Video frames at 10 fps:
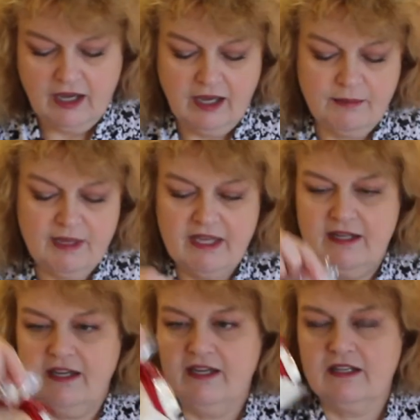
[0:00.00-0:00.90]
I made
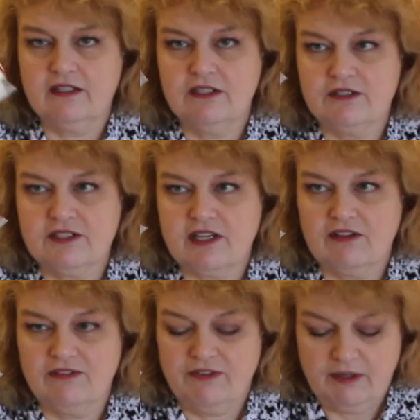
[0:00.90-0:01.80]
a clear
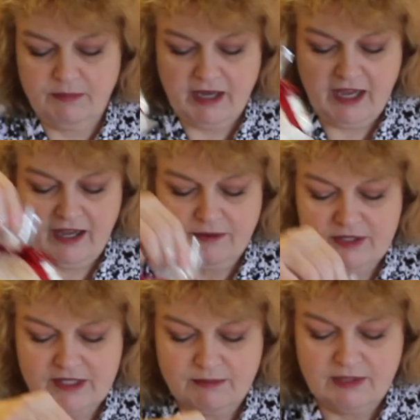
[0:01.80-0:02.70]
cellophane bag with
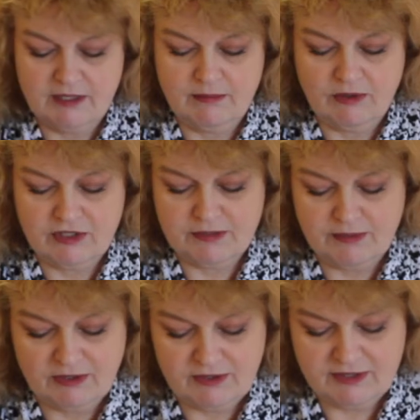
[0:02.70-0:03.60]
some mini
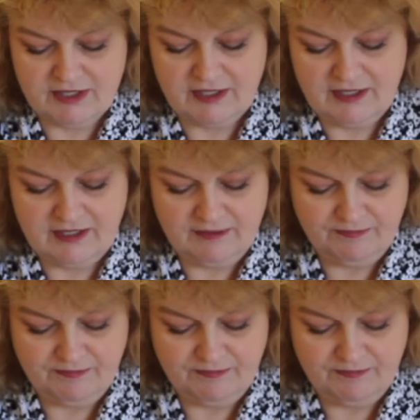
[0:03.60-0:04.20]
marshmallows in it.